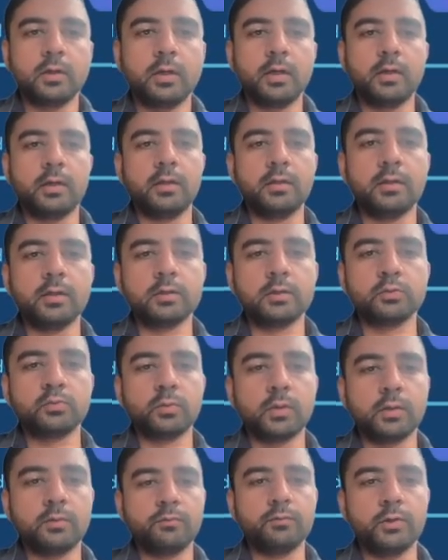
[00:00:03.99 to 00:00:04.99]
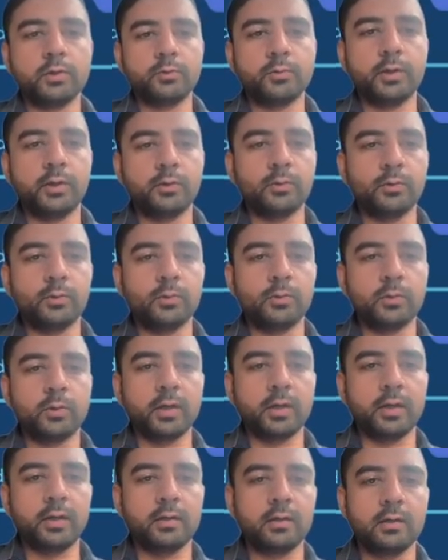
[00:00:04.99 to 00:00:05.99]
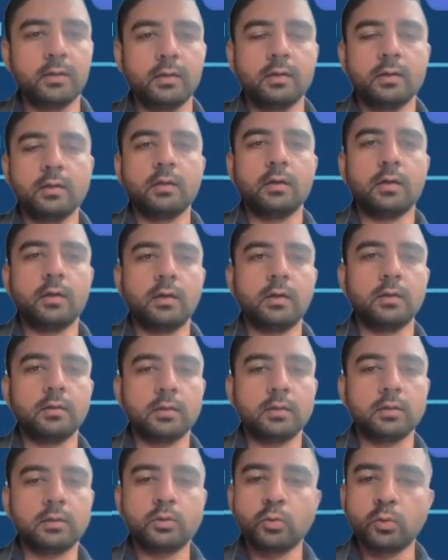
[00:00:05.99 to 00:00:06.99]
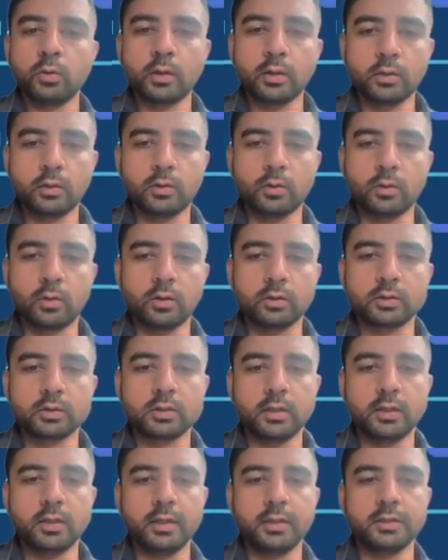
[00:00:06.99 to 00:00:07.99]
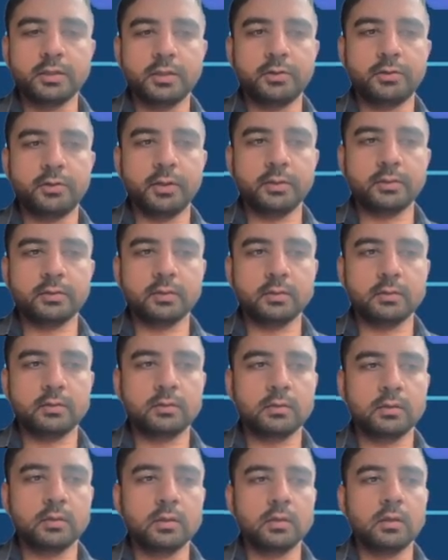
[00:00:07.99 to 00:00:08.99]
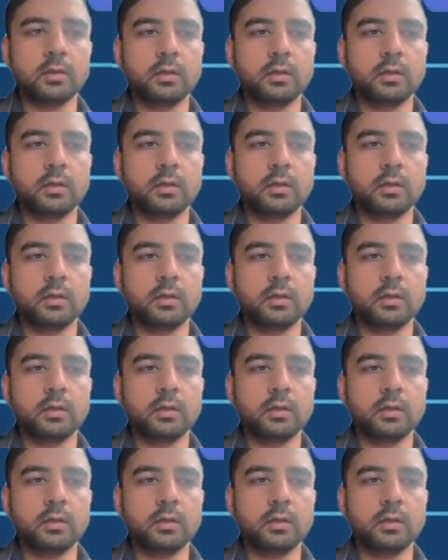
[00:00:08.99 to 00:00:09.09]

And in this one, we are going to look at the token costs in agent traces